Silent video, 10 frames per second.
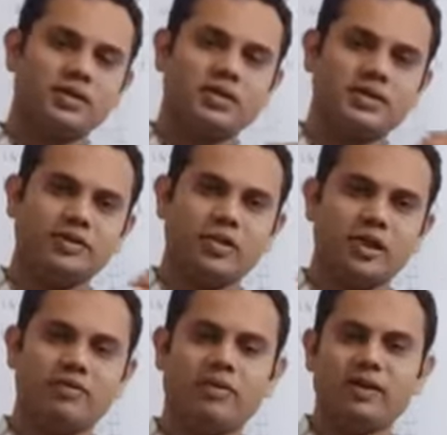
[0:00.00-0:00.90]
you
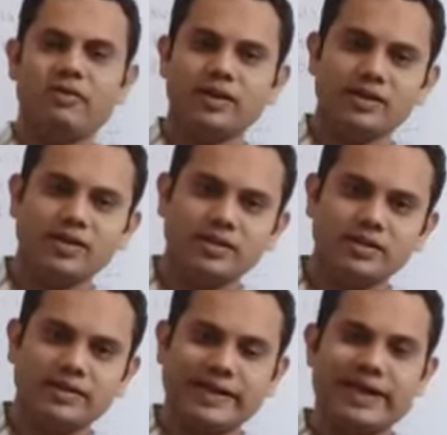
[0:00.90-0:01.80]
have given
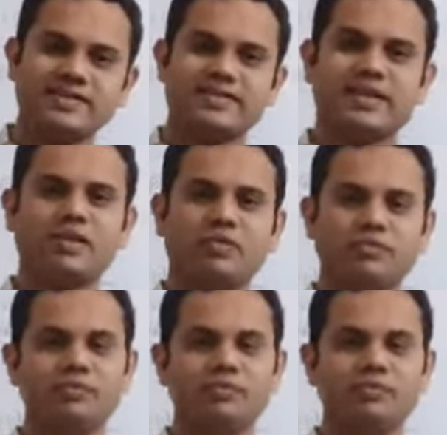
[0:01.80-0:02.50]
the 10 set of